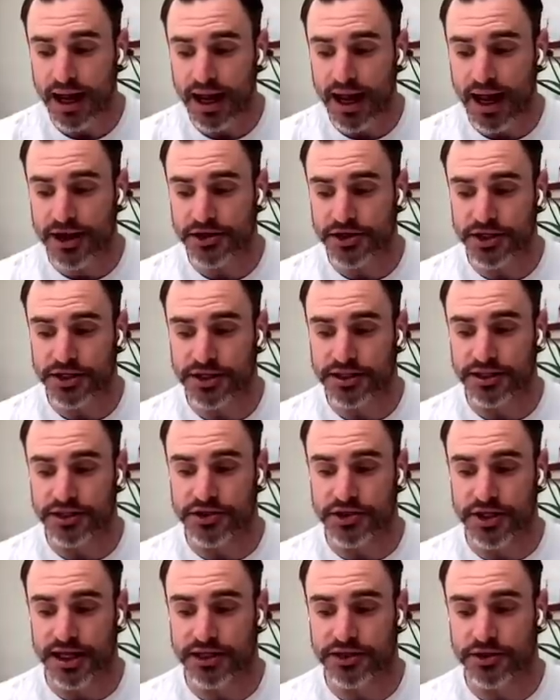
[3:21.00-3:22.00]
actually
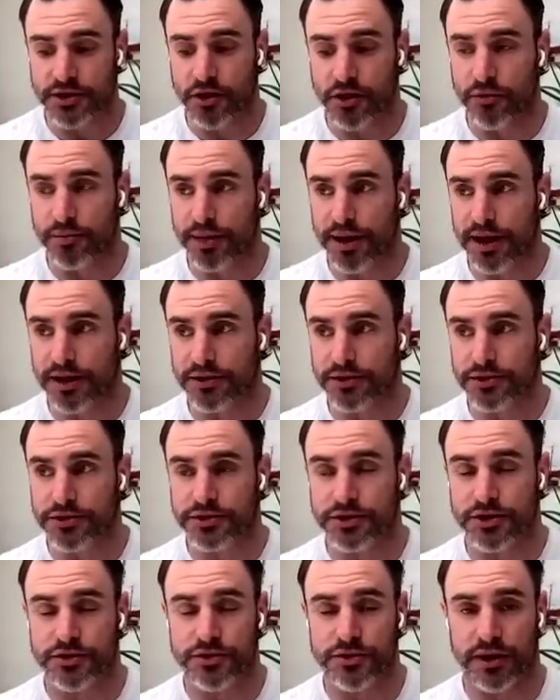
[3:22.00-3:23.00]
suggest home
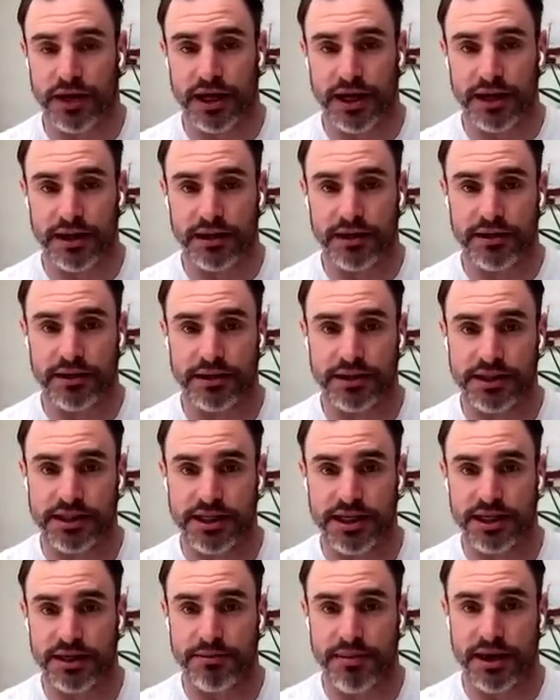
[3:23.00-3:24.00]
bakers to try the
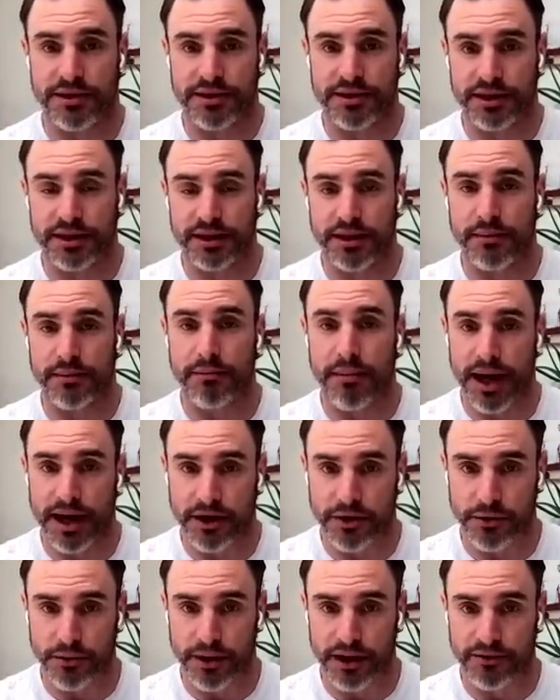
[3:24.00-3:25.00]
seeding method in a
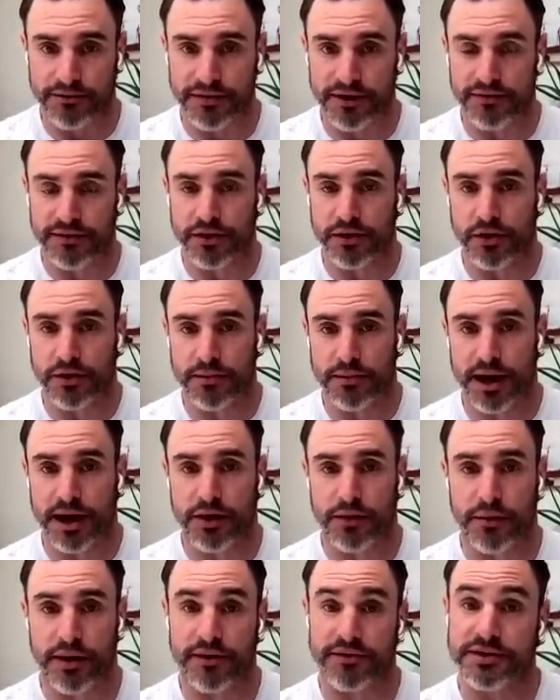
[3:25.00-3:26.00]
microwave, even though the
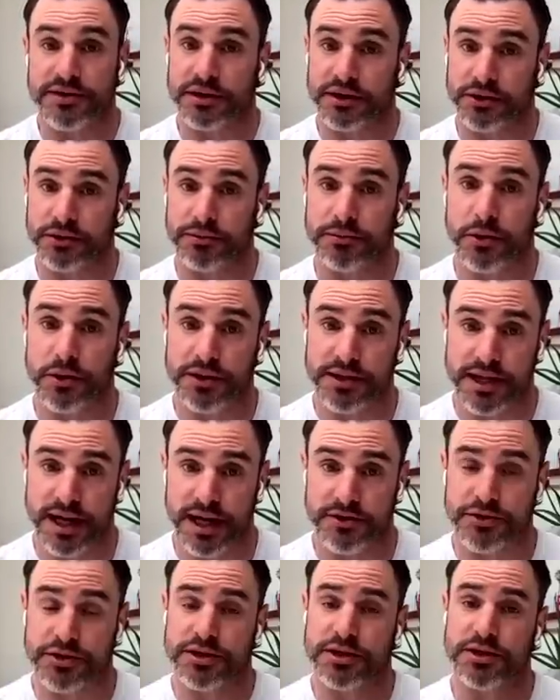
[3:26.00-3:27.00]
microwave is a little more
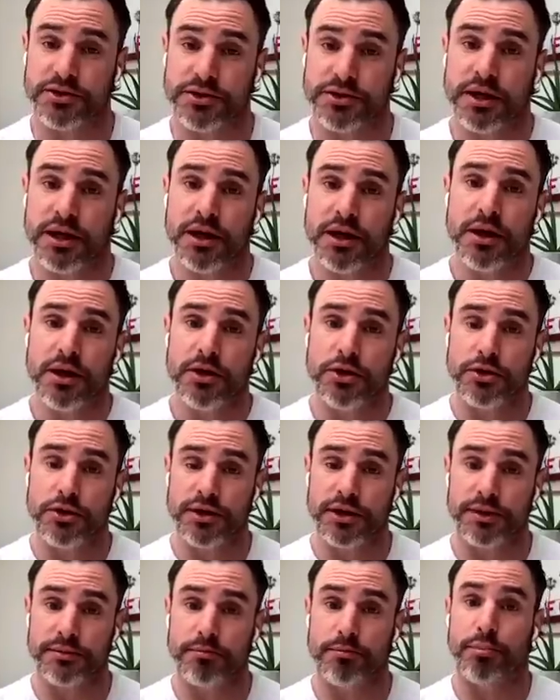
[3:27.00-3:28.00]
dangerous because
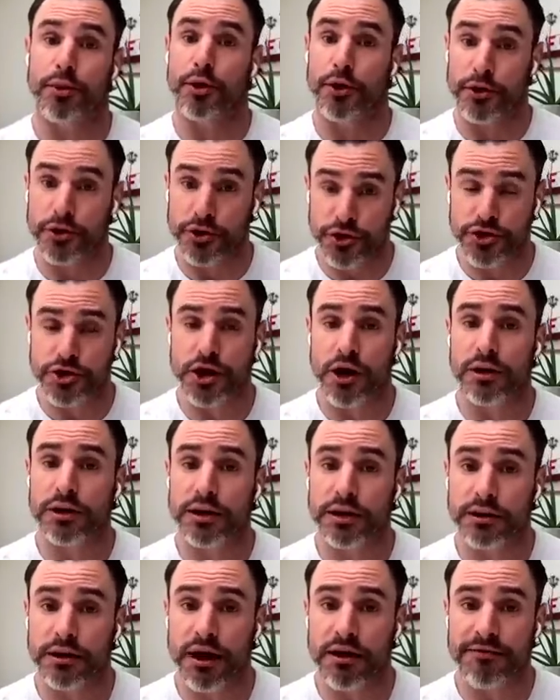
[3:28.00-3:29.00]
you can burn your
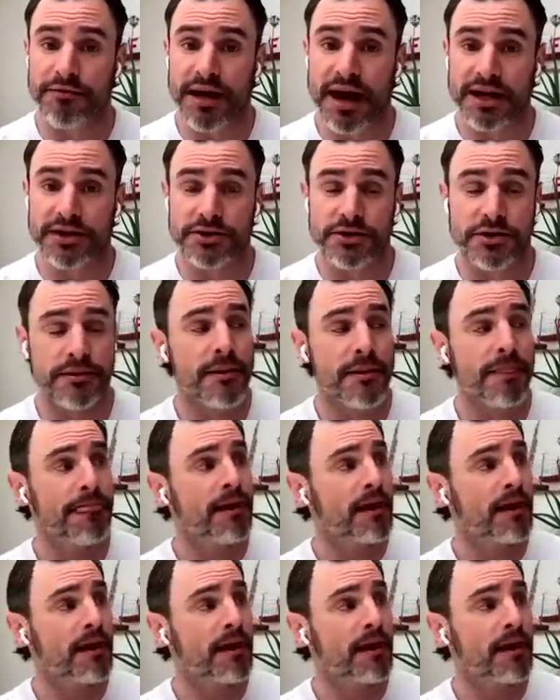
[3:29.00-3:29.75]
chocolate a lot faster.